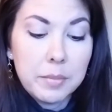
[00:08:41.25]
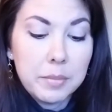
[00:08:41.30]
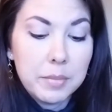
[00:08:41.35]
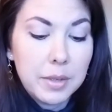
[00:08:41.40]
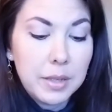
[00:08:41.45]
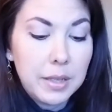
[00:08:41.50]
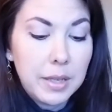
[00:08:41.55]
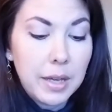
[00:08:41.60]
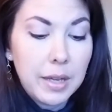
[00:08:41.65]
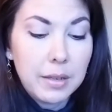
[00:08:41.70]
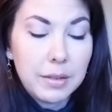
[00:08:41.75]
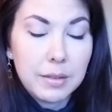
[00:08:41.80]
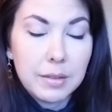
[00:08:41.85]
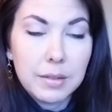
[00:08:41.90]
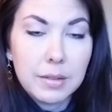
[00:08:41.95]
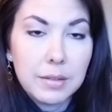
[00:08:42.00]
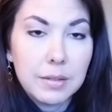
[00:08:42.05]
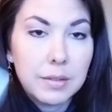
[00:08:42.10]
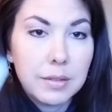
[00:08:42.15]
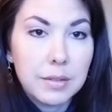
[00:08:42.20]
Again,
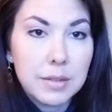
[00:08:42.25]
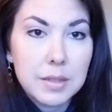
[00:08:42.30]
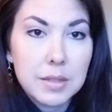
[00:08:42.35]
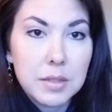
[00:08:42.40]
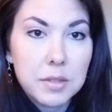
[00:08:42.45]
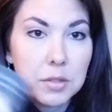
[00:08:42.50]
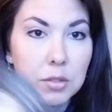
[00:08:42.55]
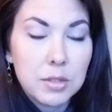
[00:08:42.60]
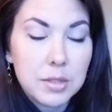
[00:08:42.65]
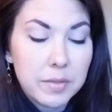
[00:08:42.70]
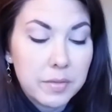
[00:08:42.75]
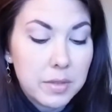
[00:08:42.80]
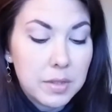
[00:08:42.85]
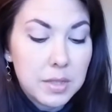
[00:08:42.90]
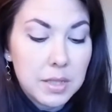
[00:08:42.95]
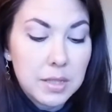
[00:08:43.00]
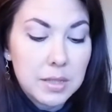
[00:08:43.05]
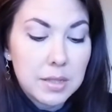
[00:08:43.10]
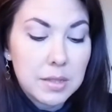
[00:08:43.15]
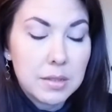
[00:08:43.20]
Sisters of the
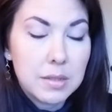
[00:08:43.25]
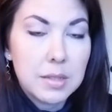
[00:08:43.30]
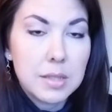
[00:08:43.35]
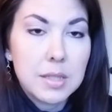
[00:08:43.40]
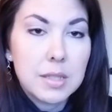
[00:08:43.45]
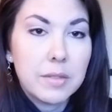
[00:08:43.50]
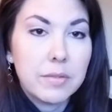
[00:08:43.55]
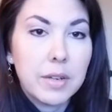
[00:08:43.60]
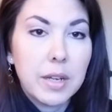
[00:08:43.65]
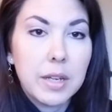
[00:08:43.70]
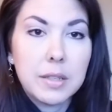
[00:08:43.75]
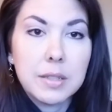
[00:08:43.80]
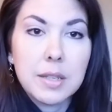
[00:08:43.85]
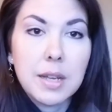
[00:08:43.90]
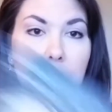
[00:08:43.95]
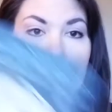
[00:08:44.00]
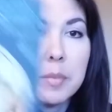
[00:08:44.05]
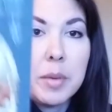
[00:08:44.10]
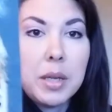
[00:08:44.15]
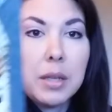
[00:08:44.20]
Seasons, divine
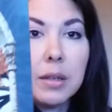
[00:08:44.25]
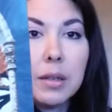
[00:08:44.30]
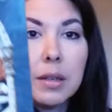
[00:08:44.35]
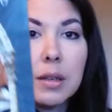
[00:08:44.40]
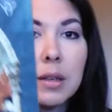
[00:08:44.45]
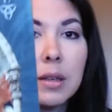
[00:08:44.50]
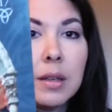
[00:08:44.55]
timing.